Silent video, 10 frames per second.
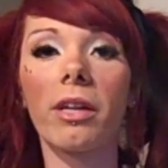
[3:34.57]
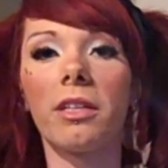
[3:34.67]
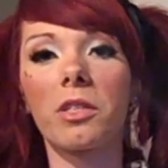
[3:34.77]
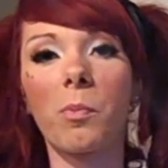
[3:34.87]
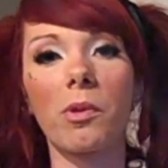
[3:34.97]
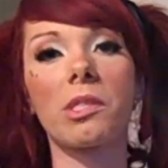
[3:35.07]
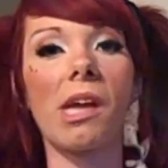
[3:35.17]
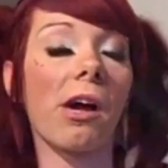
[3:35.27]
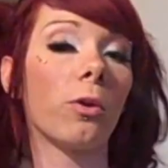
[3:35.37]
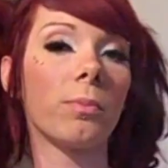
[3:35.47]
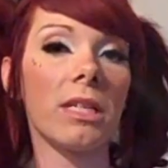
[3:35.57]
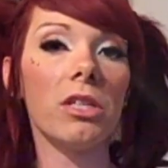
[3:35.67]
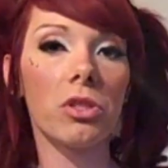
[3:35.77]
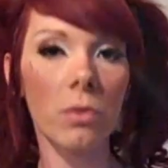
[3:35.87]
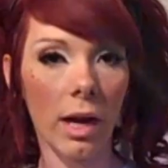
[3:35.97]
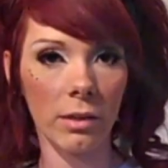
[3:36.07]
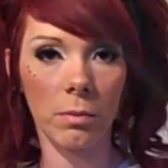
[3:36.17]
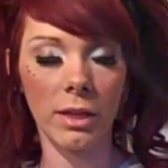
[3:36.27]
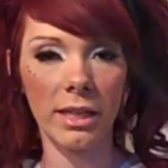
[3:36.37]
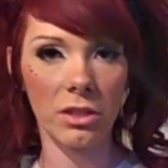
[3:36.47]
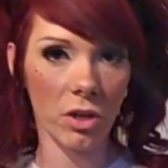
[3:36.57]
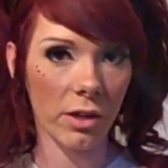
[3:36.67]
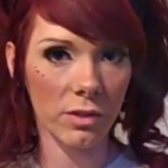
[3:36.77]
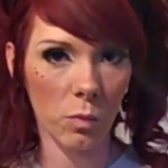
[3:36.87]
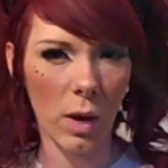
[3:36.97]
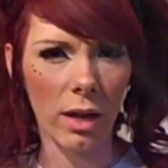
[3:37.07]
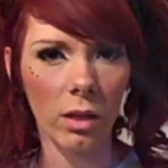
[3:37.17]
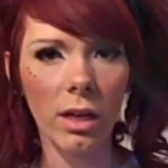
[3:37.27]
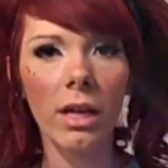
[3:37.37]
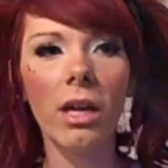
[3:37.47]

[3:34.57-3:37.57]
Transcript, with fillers: that is supposed to help teach you how to play guitar as well.